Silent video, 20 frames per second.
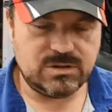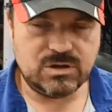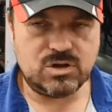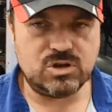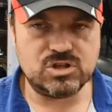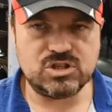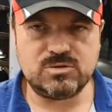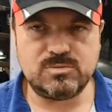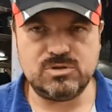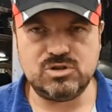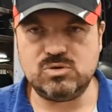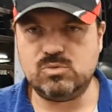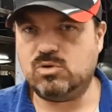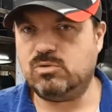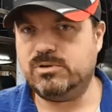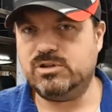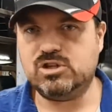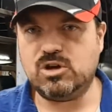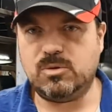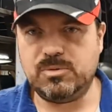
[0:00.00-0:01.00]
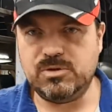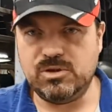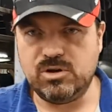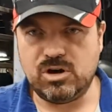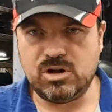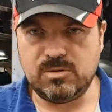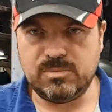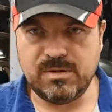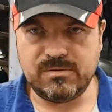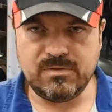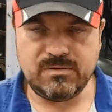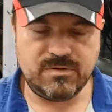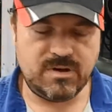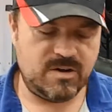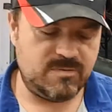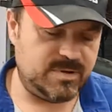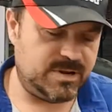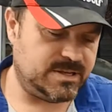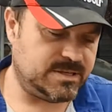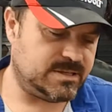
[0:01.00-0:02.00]
The customer doesn't want to be topping the oil up every
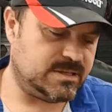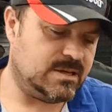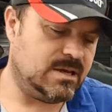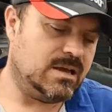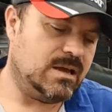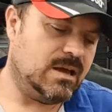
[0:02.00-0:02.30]
5 minutes,